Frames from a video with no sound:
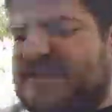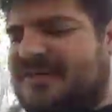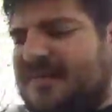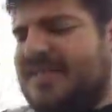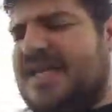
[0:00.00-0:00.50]

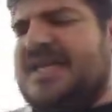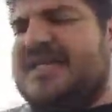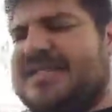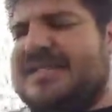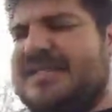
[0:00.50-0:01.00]
from
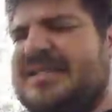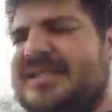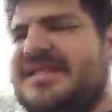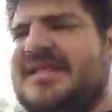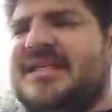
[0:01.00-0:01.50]
titties,
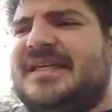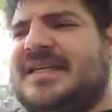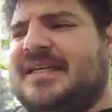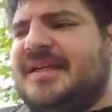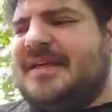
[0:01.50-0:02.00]

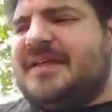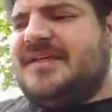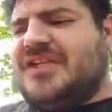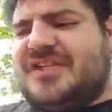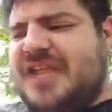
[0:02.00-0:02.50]

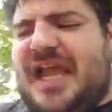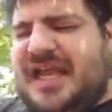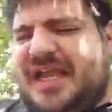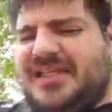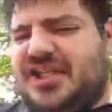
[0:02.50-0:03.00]
just
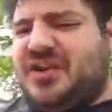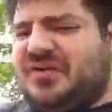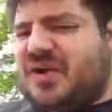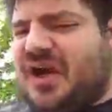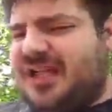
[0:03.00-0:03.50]
as a
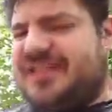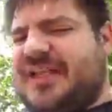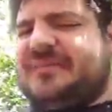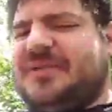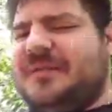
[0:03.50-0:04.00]
general
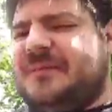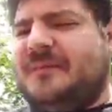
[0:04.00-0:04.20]
concept,